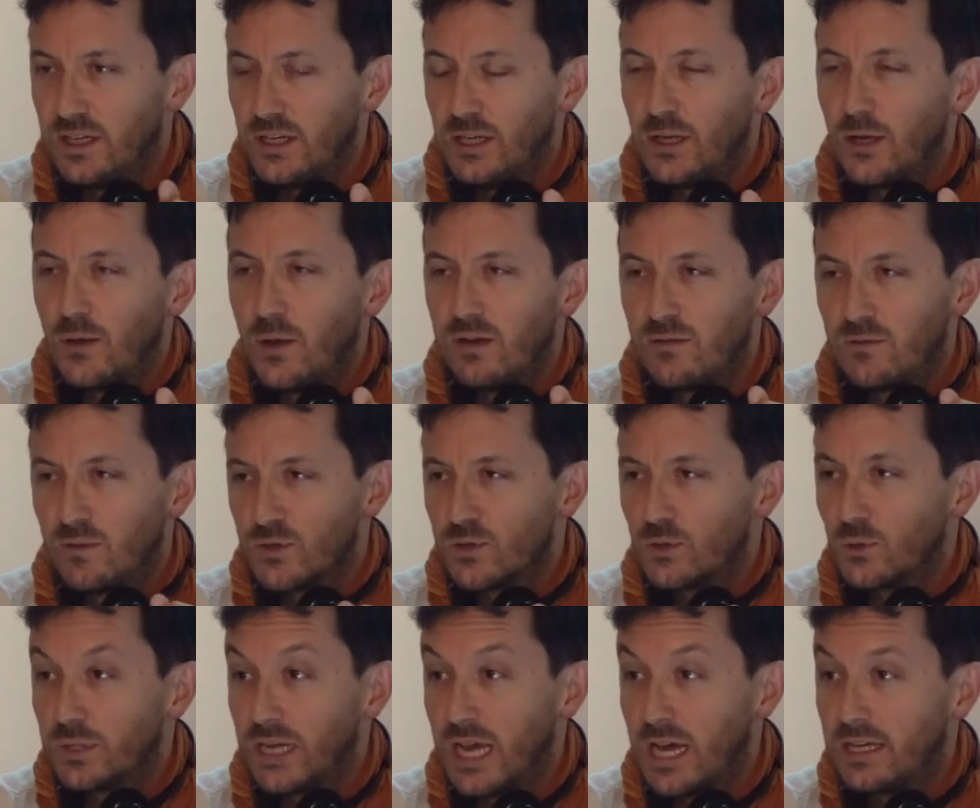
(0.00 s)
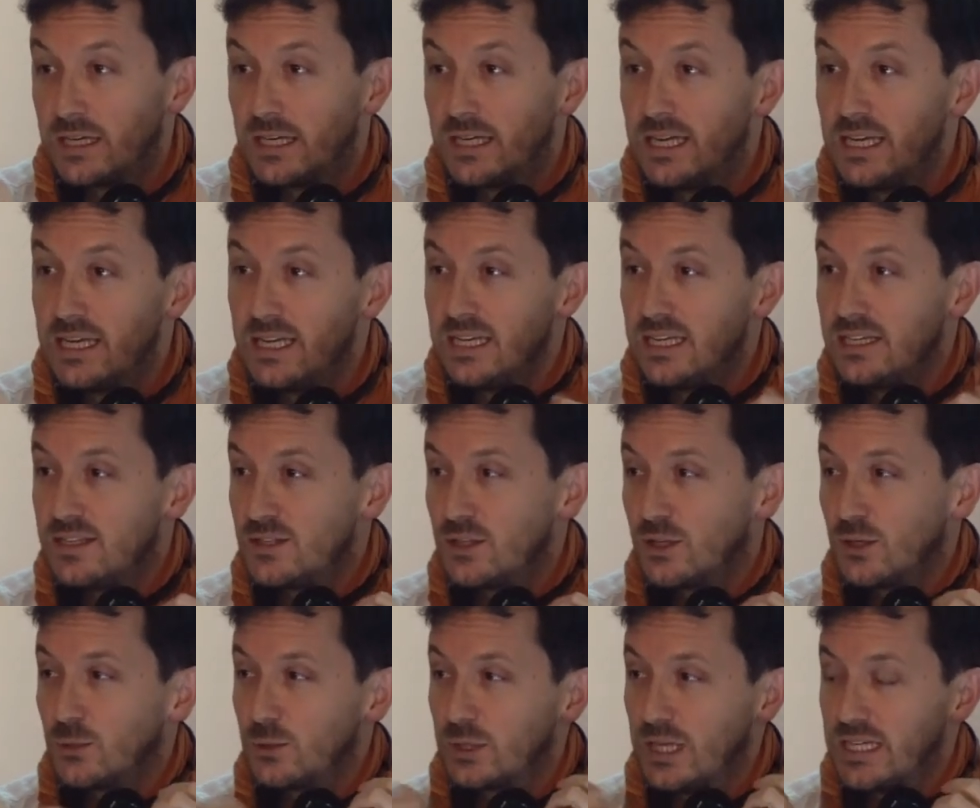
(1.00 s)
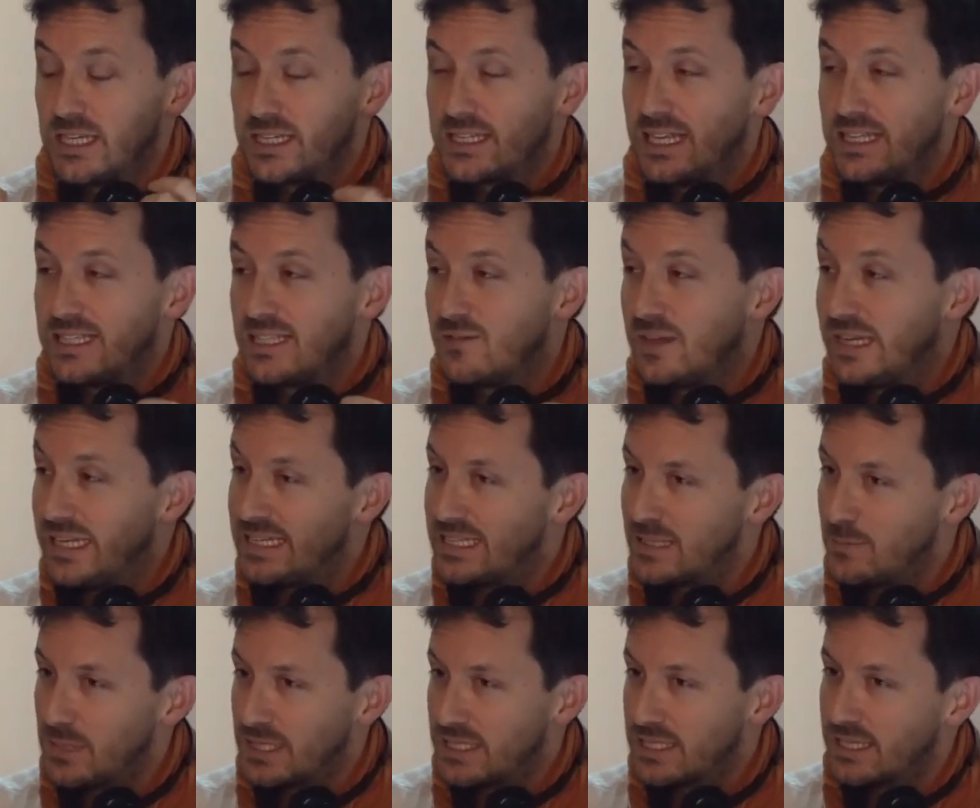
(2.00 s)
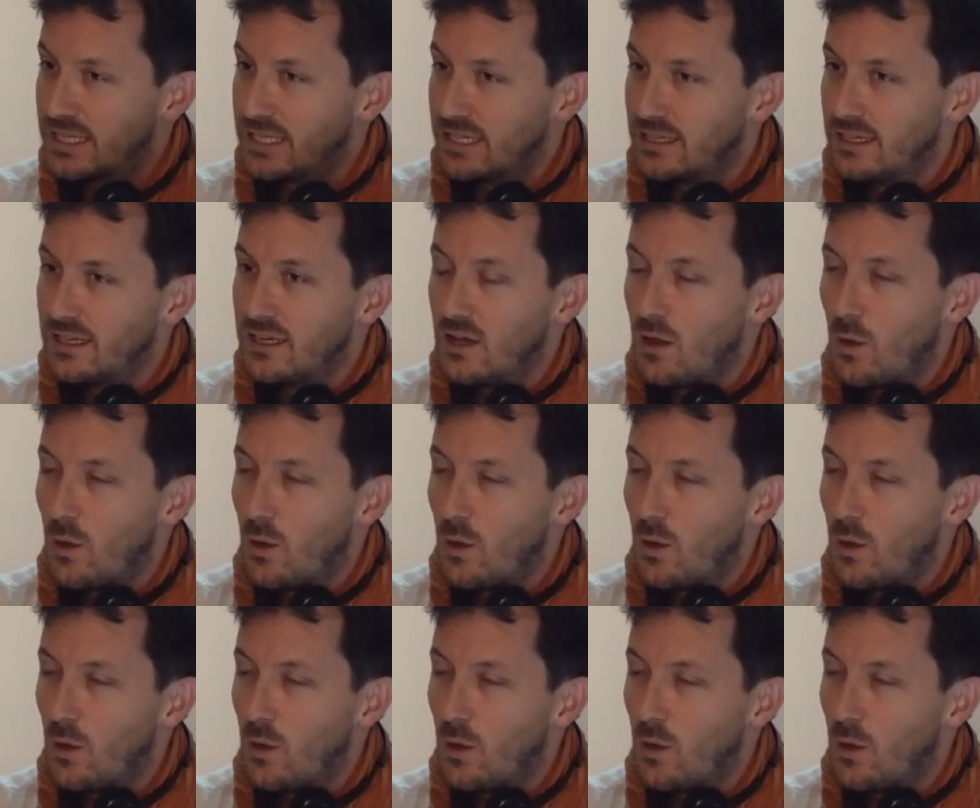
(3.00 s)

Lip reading: video and virtual reality is to create a sense of intimacy.